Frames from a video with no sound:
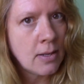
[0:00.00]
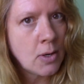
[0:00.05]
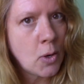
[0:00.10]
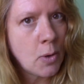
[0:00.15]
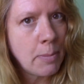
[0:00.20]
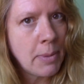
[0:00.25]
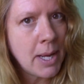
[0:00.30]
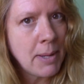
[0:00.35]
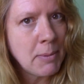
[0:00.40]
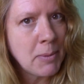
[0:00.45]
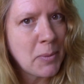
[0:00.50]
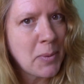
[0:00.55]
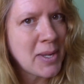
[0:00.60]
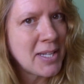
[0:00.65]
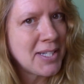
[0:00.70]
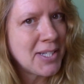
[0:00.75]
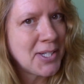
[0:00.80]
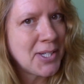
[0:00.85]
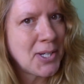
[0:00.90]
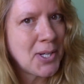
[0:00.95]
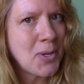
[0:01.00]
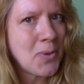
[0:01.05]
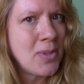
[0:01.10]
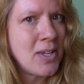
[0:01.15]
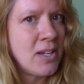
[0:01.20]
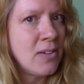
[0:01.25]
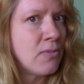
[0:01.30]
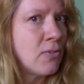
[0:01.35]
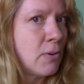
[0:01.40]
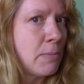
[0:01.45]
Obama wants to know
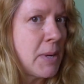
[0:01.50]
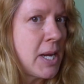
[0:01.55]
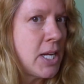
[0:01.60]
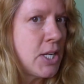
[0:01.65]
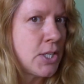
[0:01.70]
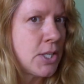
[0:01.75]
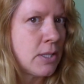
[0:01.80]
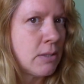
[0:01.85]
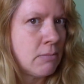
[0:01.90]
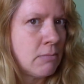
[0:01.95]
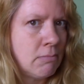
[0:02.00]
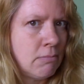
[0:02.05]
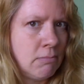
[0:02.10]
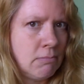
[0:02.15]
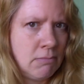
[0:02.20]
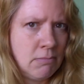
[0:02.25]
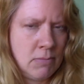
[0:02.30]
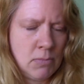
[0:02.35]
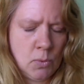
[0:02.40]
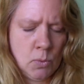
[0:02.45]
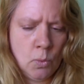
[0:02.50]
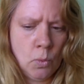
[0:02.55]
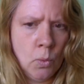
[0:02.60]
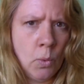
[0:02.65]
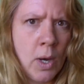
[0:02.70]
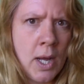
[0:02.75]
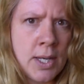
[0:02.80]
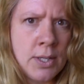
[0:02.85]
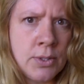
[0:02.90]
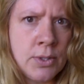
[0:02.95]
the information.
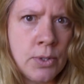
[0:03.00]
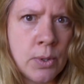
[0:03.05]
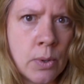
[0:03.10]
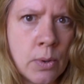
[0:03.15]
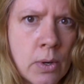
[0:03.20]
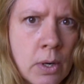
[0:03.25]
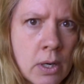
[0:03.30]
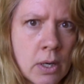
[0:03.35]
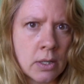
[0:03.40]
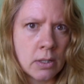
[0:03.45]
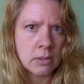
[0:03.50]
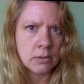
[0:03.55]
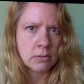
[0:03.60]
What door?